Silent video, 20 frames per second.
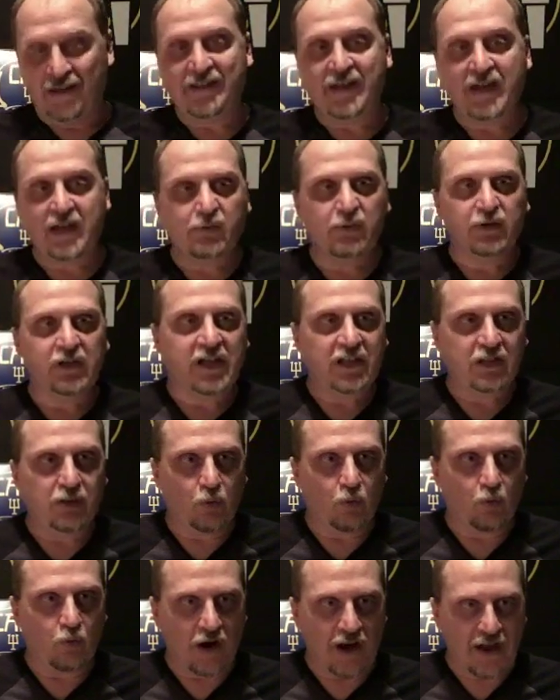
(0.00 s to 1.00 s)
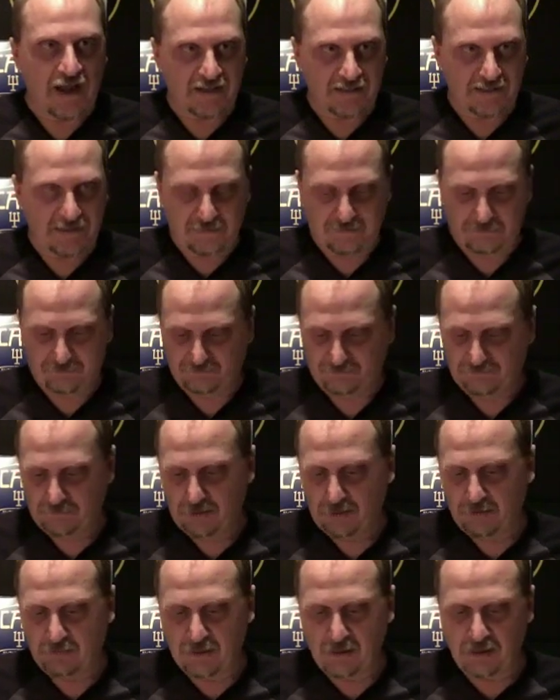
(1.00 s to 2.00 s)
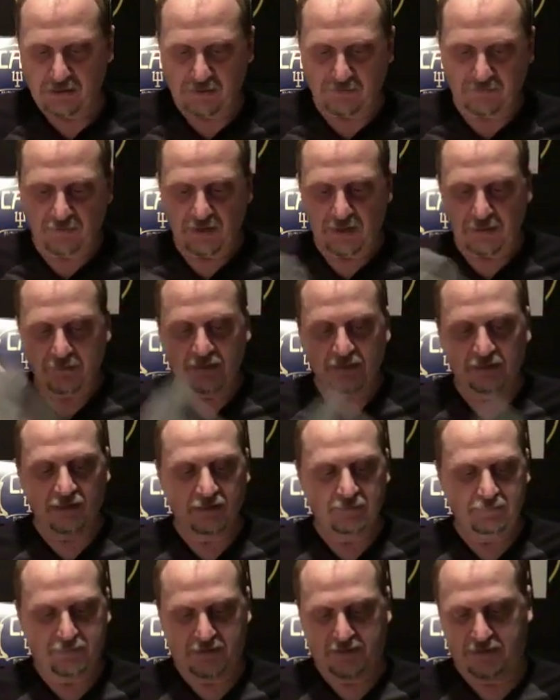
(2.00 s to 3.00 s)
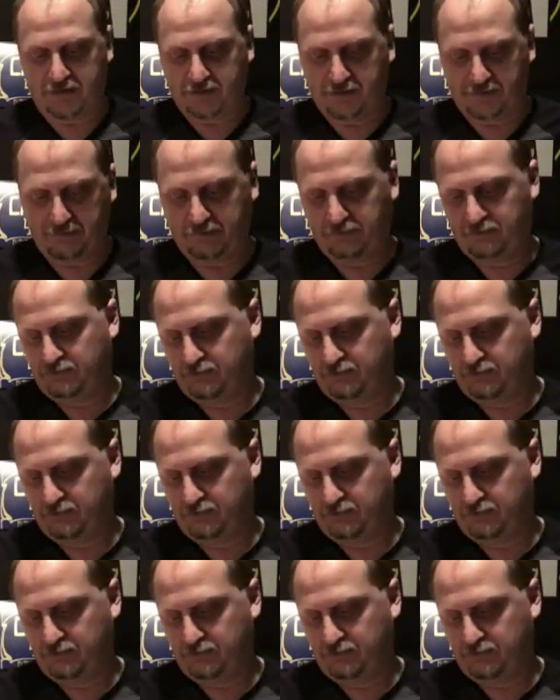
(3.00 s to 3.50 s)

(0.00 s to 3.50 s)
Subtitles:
kind of went on a little rant about the Flaming Lips.